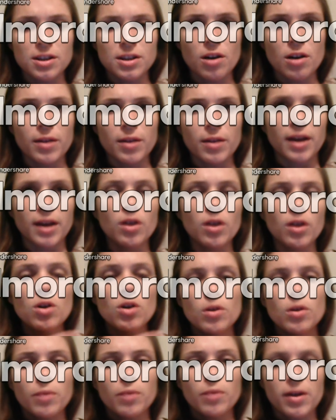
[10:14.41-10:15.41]
going,
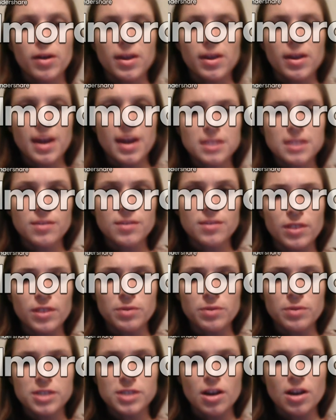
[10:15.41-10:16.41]
where the activity
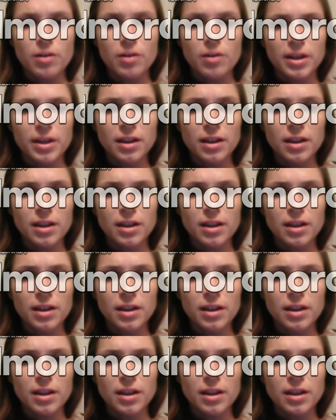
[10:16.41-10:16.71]
was going.